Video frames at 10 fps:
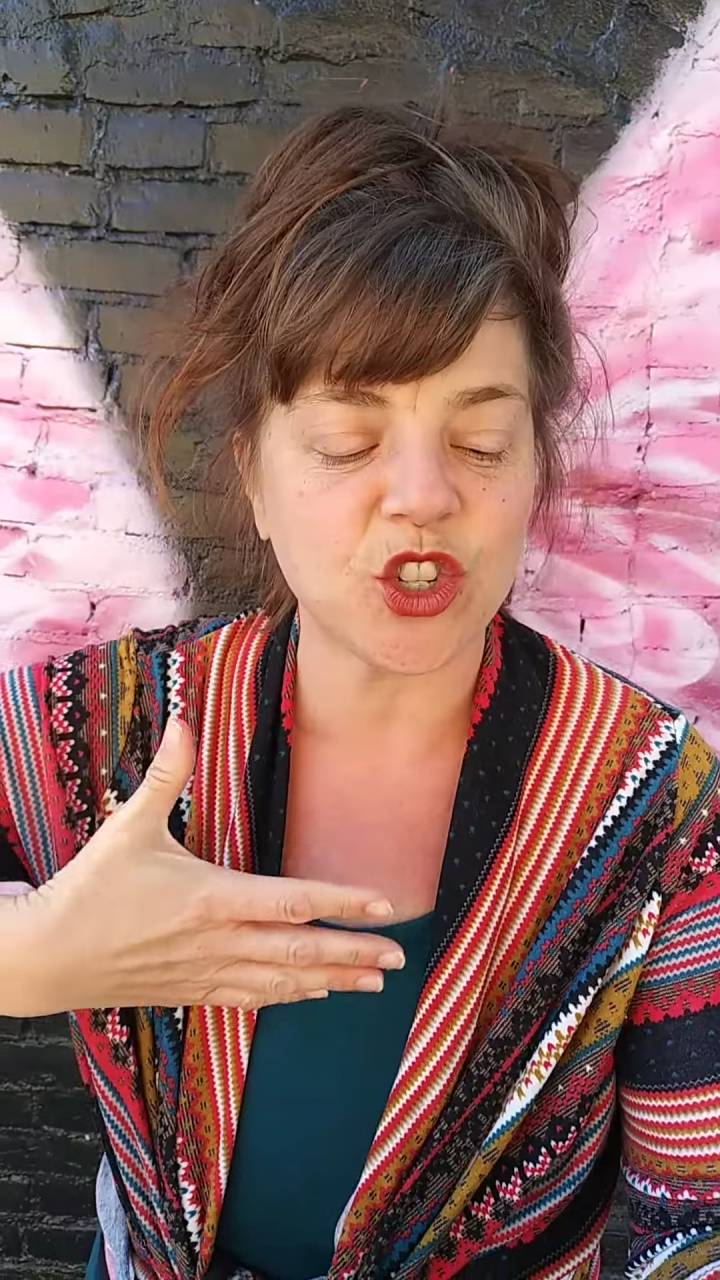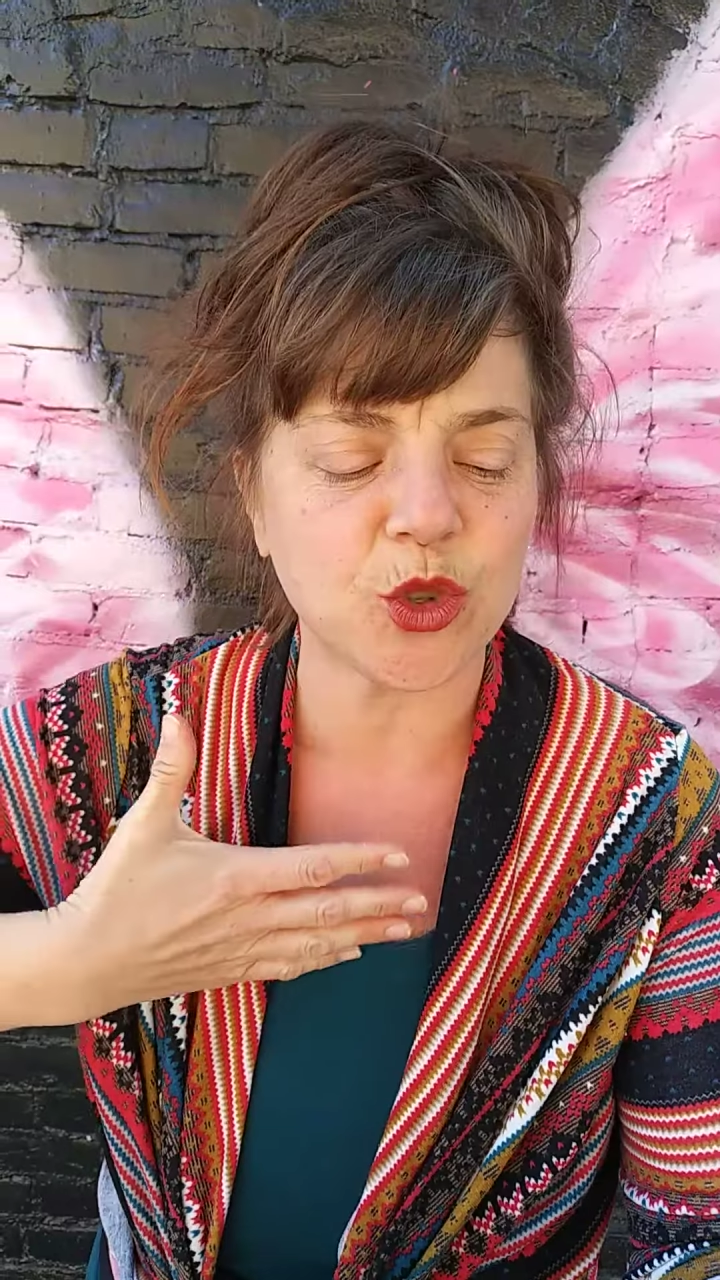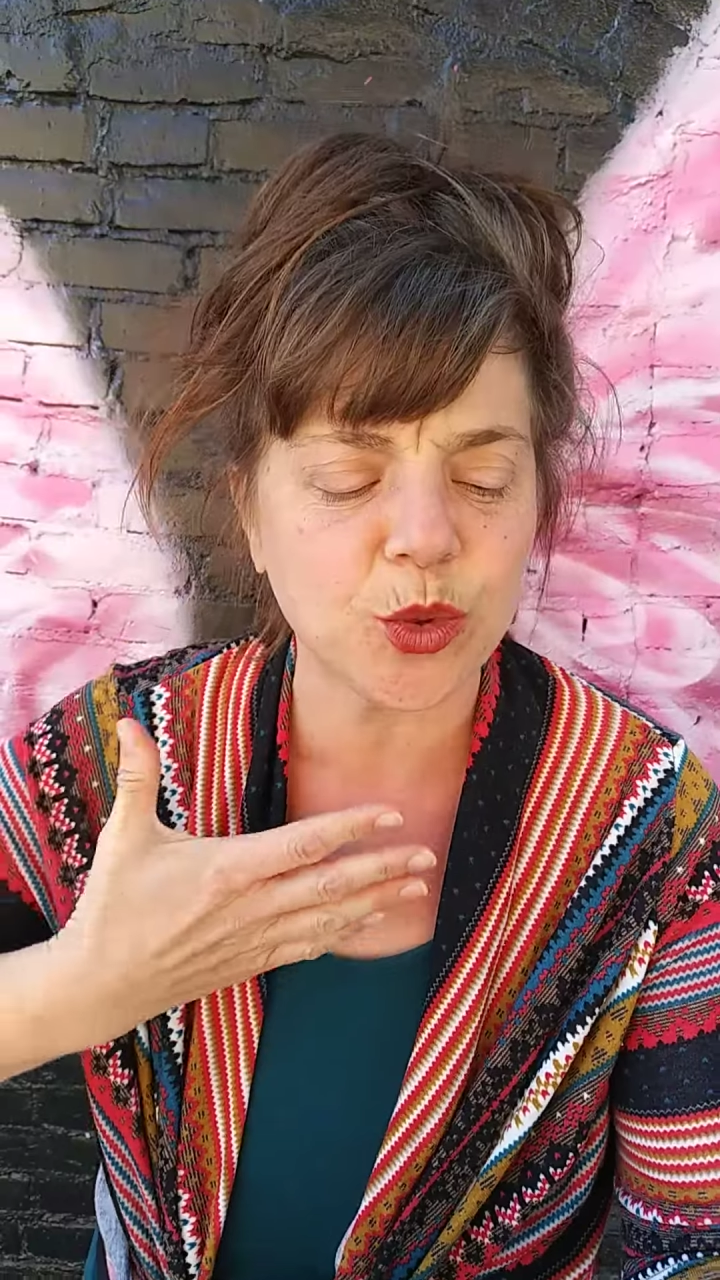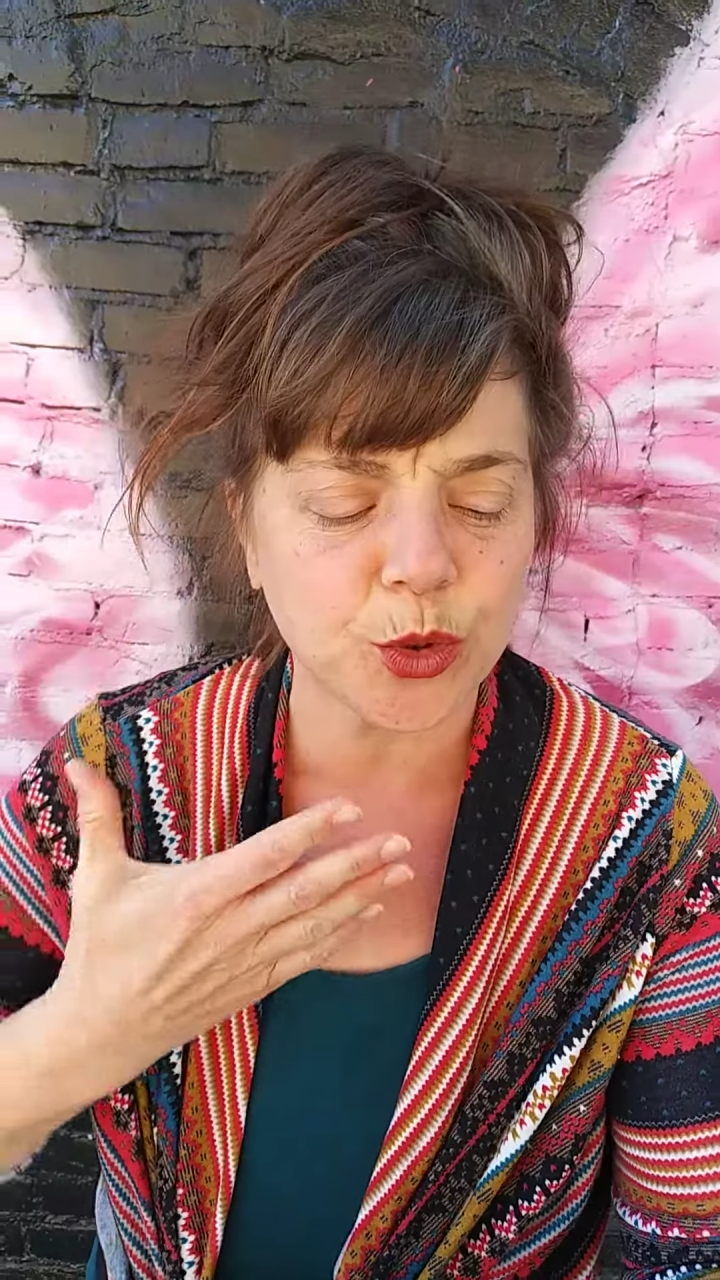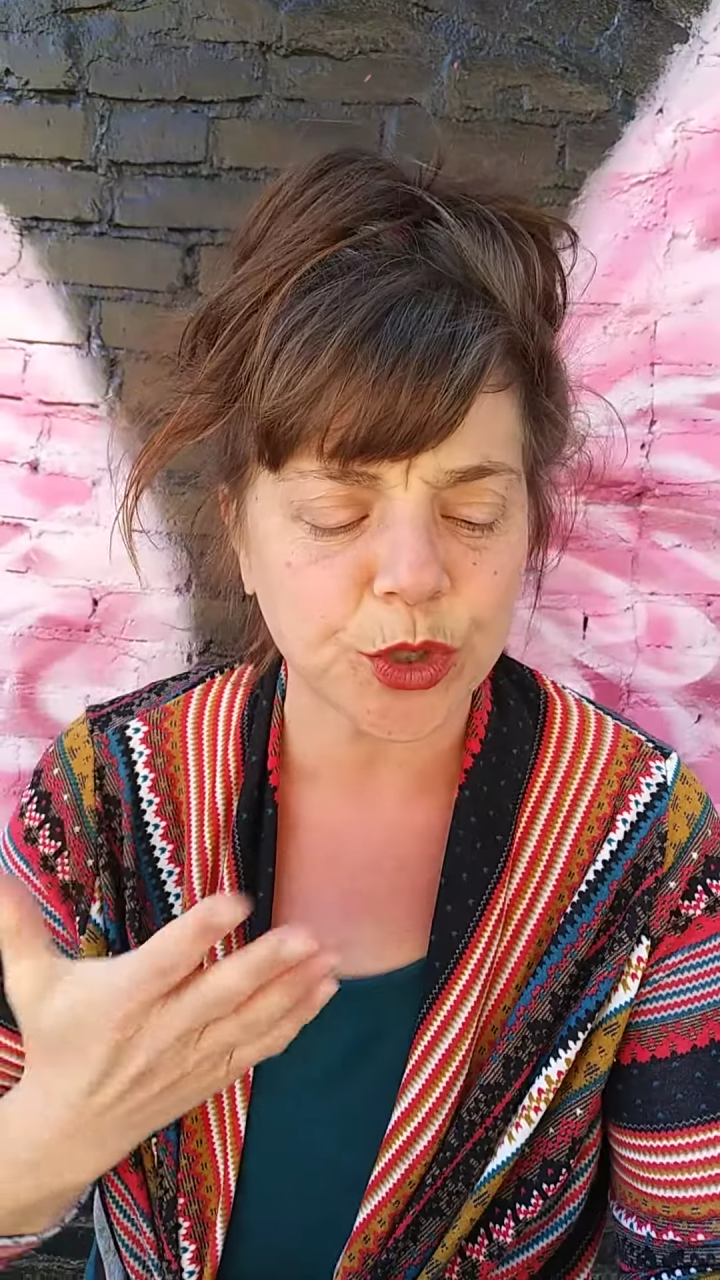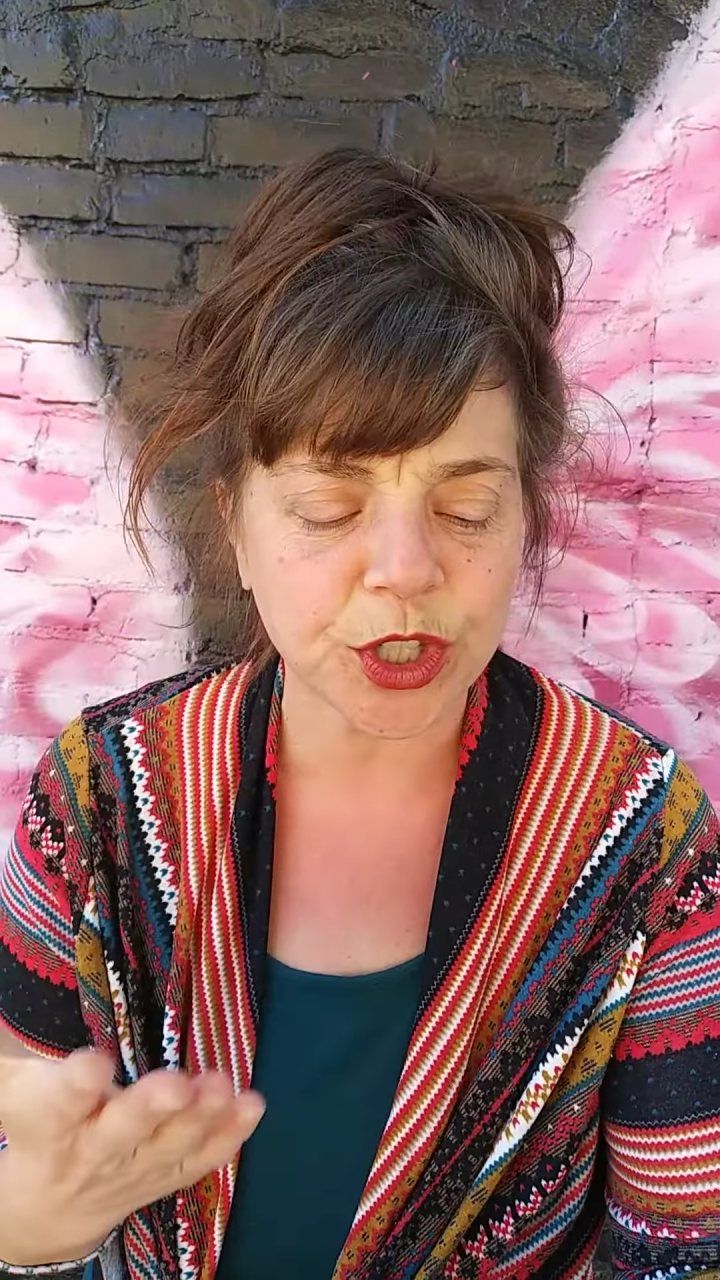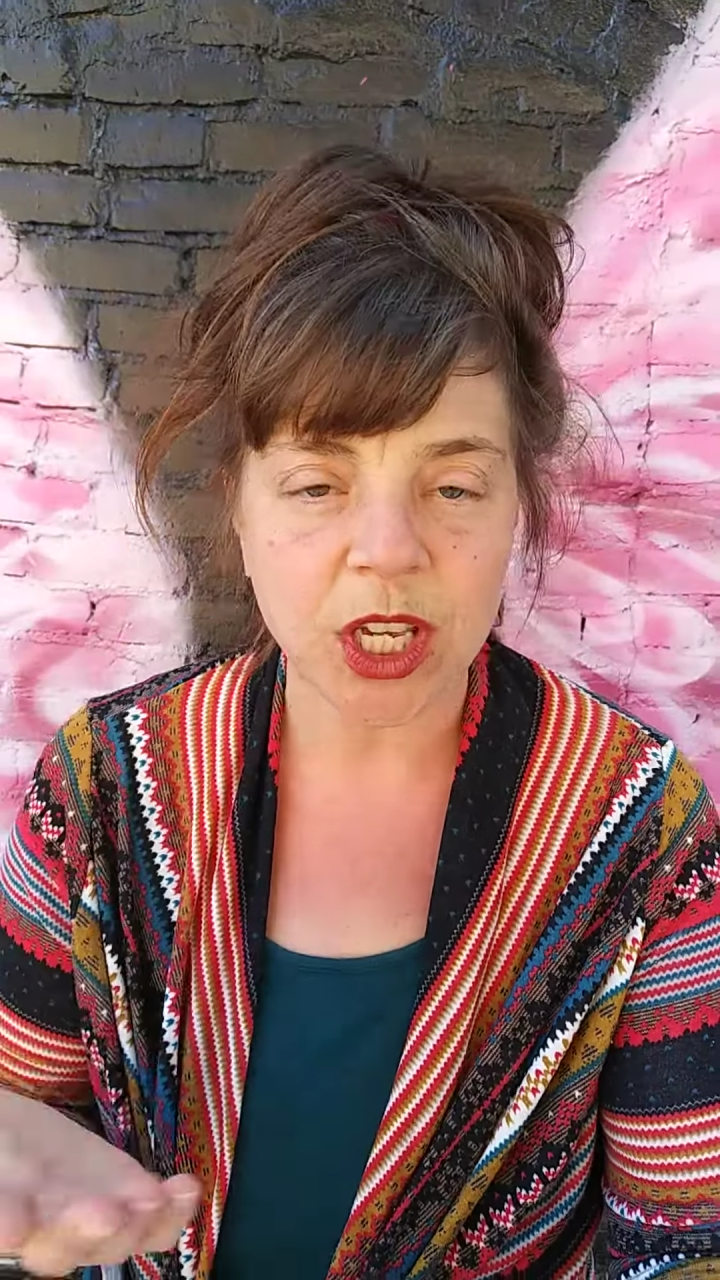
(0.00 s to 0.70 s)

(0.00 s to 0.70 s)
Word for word: truth